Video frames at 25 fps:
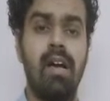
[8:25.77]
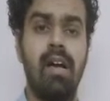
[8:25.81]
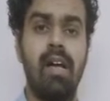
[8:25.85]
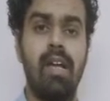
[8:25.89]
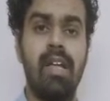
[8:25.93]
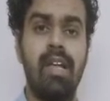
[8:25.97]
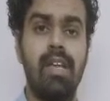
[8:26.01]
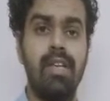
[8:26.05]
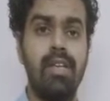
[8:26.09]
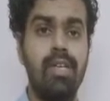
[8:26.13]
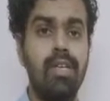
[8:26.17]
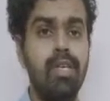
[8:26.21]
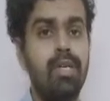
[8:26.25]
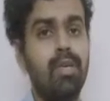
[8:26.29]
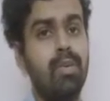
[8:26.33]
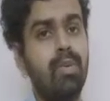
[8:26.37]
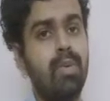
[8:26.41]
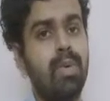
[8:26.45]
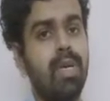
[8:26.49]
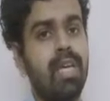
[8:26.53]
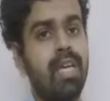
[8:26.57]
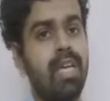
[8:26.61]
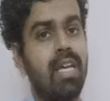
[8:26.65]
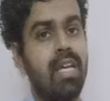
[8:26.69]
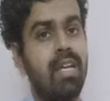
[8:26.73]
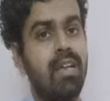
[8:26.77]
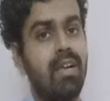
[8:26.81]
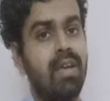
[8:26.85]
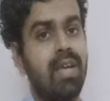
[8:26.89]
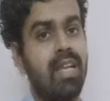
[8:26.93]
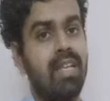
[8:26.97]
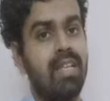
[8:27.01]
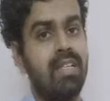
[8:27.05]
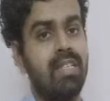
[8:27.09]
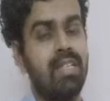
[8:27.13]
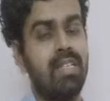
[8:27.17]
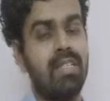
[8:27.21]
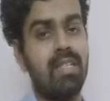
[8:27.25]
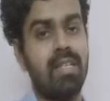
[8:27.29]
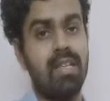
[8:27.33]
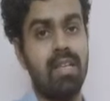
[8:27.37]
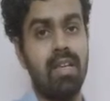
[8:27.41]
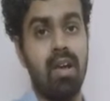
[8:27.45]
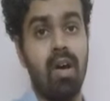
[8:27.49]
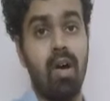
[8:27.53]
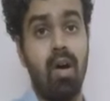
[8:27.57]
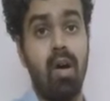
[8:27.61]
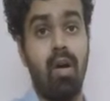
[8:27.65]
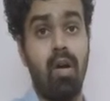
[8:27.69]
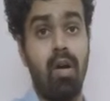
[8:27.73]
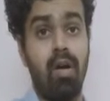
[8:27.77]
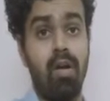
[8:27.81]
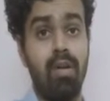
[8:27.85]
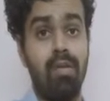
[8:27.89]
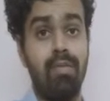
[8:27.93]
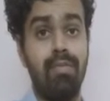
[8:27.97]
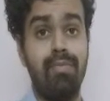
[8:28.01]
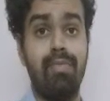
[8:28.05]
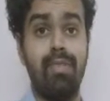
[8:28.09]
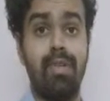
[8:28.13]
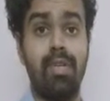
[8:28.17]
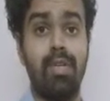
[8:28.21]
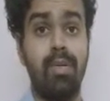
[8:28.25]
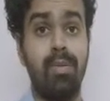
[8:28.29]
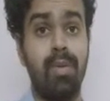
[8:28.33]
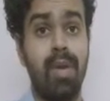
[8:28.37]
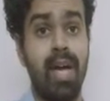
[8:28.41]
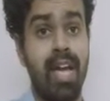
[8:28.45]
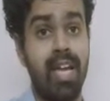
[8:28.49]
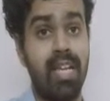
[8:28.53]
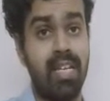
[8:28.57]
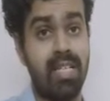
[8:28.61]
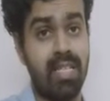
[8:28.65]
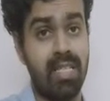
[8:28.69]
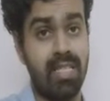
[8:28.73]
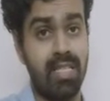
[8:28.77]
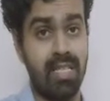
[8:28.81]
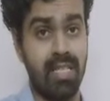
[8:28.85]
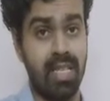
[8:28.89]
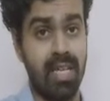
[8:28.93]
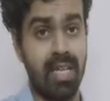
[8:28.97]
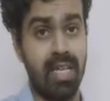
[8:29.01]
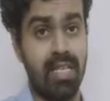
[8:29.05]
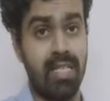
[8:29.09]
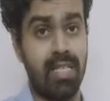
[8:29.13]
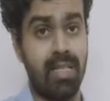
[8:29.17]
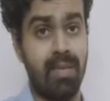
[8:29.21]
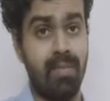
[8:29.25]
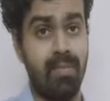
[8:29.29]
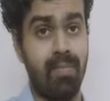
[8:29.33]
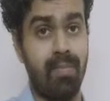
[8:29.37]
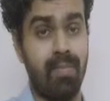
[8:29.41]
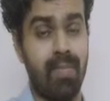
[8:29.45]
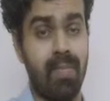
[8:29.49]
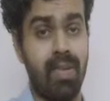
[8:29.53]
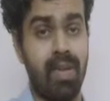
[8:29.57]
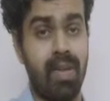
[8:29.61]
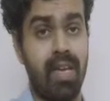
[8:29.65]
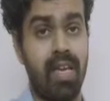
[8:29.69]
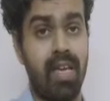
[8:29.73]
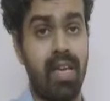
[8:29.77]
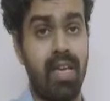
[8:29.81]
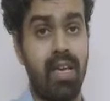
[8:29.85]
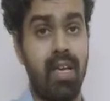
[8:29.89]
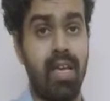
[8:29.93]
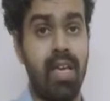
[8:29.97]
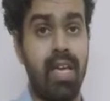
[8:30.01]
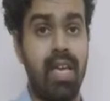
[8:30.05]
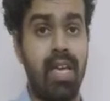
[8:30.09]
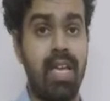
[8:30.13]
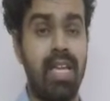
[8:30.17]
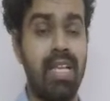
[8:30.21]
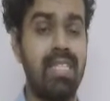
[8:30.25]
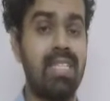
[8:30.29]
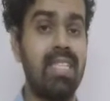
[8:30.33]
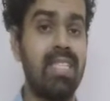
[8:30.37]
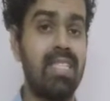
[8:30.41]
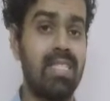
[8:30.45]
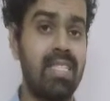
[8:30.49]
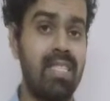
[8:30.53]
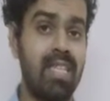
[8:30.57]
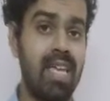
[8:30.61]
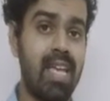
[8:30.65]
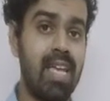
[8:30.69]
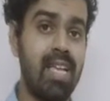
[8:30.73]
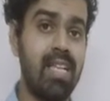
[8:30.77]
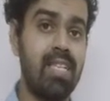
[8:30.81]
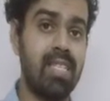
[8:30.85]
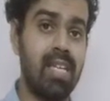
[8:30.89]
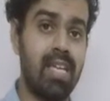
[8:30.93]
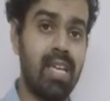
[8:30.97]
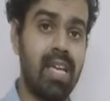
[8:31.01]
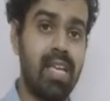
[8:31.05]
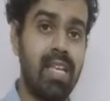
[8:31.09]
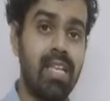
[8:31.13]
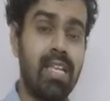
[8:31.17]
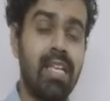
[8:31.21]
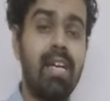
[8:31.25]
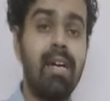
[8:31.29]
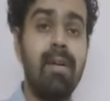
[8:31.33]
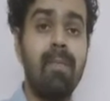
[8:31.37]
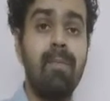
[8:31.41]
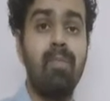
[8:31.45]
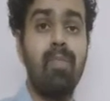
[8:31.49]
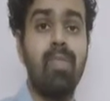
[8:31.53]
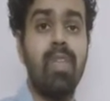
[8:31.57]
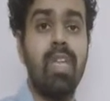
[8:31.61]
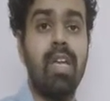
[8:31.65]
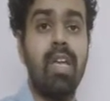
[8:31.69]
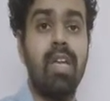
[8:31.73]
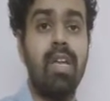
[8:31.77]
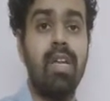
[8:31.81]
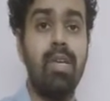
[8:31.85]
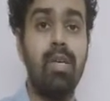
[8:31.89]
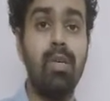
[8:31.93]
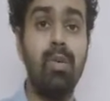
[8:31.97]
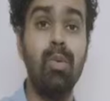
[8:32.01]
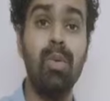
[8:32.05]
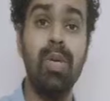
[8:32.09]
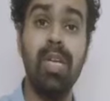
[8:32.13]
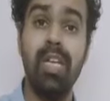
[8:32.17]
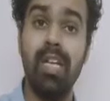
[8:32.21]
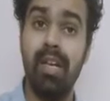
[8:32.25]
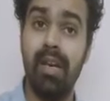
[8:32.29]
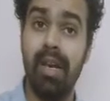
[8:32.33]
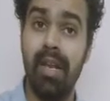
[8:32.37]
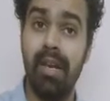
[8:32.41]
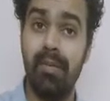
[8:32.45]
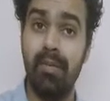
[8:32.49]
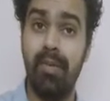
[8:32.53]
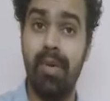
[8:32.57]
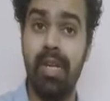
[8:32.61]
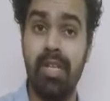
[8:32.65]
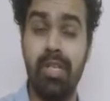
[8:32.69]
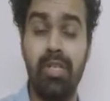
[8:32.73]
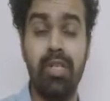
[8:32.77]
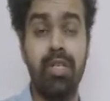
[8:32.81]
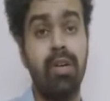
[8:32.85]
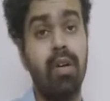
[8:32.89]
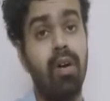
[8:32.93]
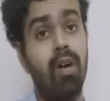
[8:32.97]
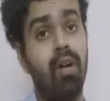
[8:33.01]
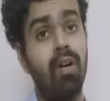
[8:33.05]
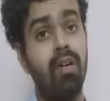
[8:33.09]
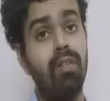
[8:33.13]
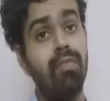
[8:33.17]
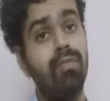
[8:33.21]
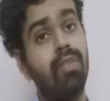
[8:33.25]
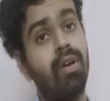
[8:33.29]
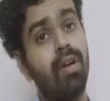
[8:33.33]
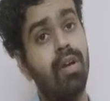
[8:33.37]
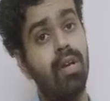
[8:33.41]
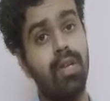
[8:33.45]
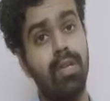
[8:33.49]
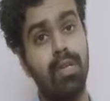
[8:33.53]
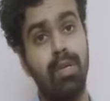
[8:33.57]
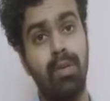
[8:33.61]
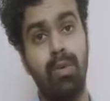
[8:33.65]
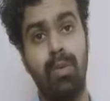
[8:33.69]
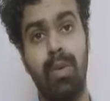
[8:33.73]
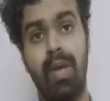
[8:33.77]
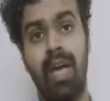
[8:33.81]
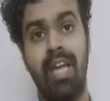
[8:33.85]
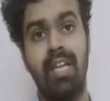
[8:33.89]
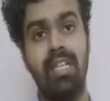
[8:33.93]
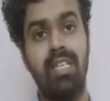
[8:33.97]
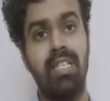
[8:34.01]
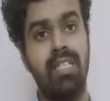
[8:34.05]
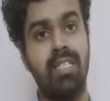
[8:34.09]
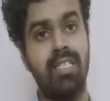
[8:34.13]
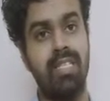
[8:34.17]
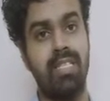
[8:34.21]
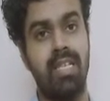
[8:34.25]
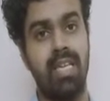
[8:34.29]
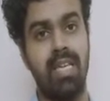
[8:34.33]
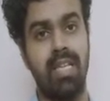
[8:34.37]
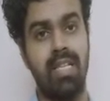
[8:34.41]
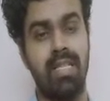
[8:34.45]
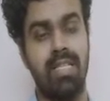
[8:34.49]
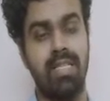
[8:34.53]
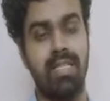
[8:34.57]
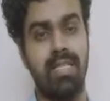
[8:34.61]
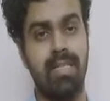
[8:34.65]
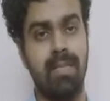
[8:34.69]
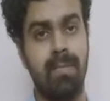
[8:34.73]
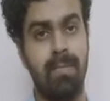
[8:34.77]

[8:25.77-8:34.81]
New England of United States. It's a state in the New England region of United States.